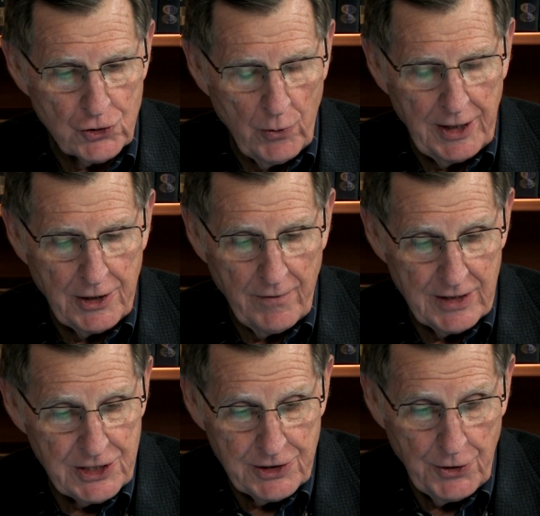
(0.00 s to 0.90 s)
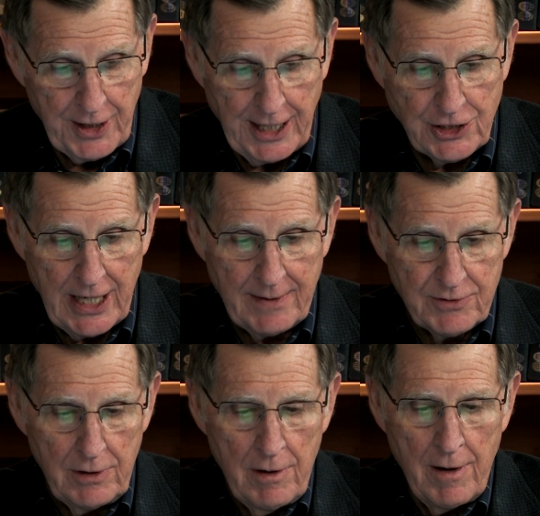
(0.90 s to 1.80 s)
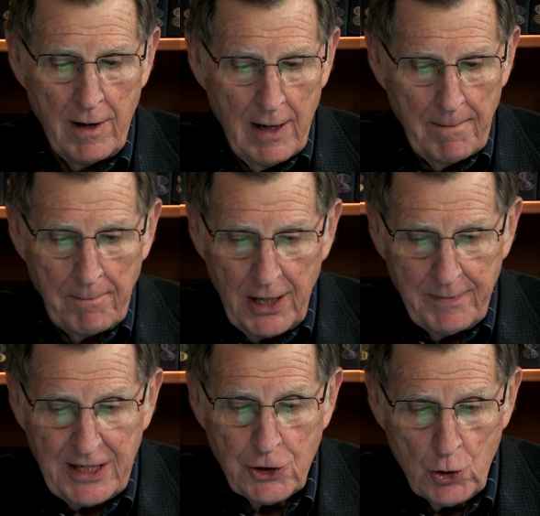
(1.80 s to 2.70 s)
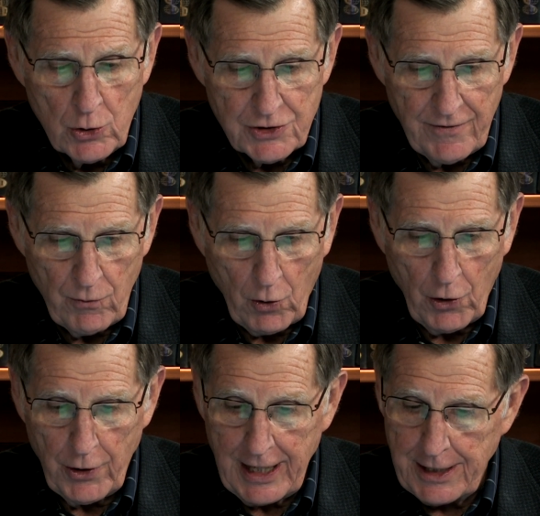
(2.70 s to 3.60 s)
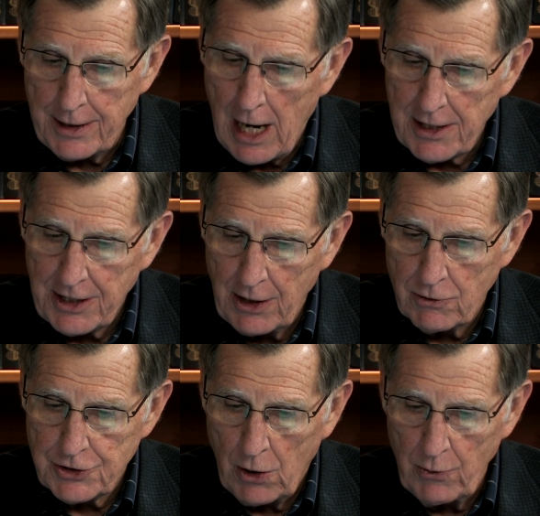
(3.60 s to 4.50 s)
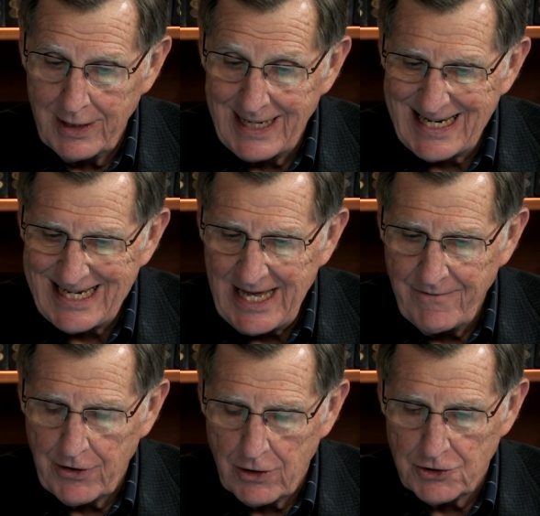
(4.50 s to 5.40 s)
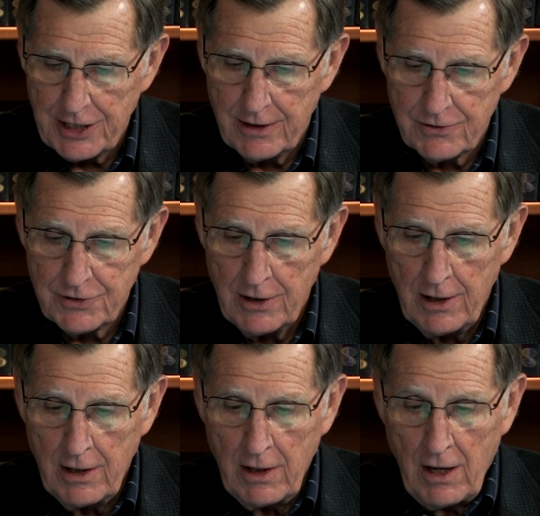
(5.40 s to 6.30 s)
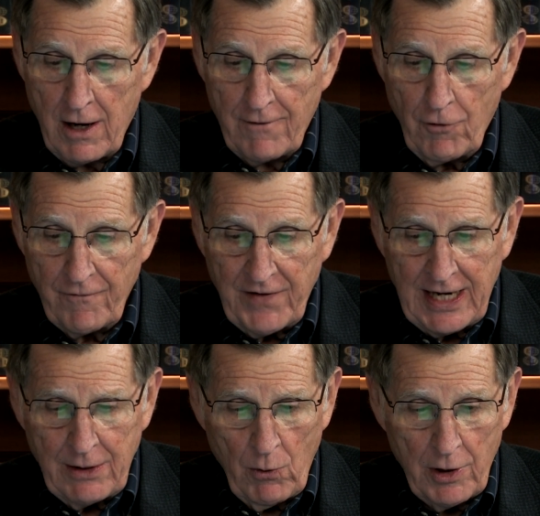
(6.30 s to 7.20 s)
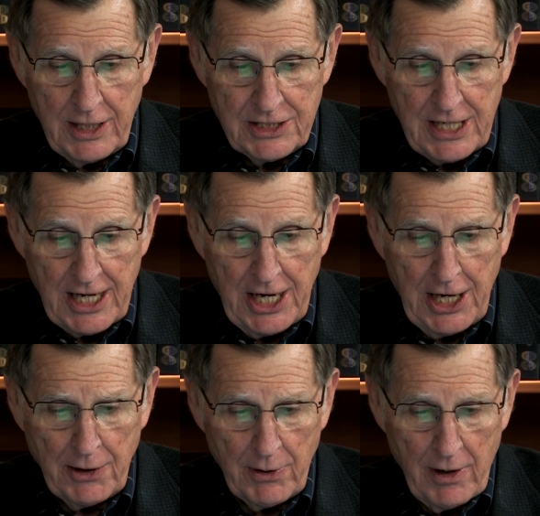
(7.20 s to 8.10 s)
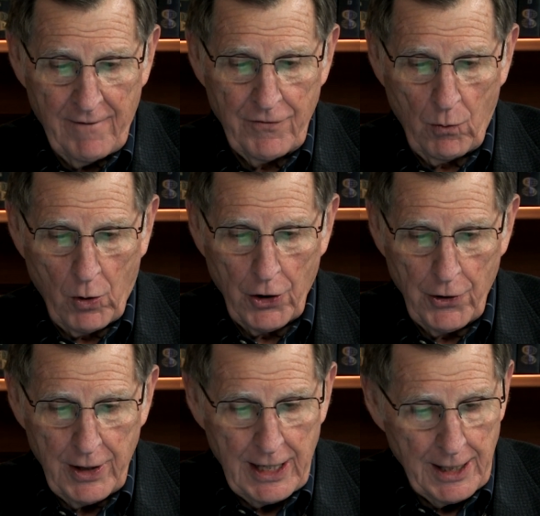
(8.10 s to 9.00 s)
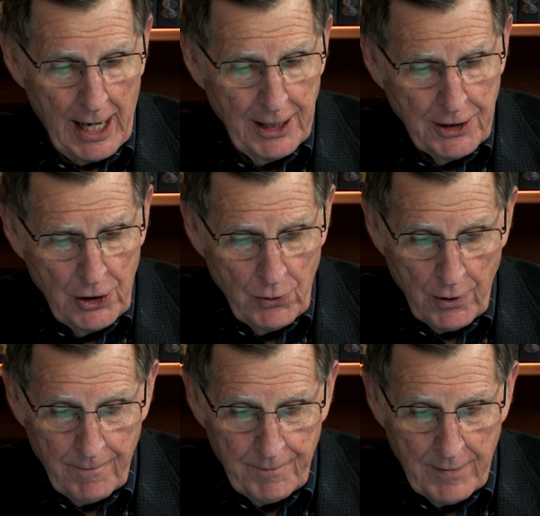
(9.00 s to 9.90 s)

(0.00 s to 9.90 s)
22. This is New King James. But be doers of the word and not hearers only, deceiving yourselves. For if anyone is a hearer of the word and not a doer,